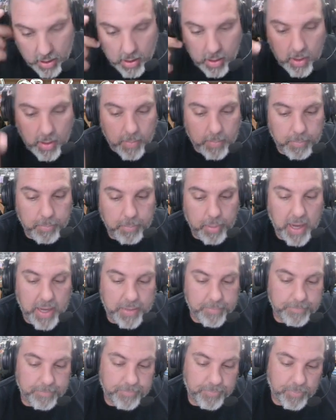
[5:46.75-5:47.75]

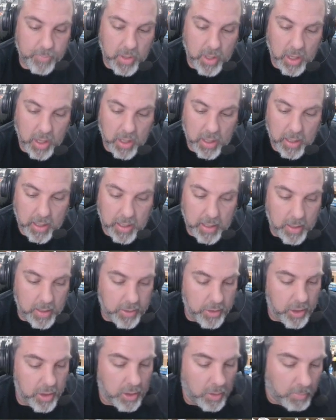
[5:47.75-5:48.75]
But
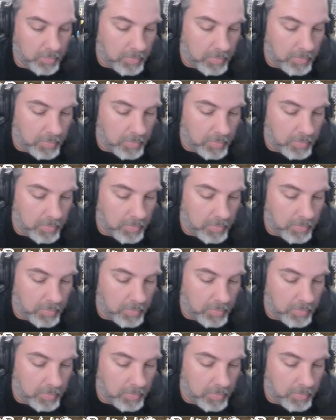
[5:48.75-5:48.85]
you know,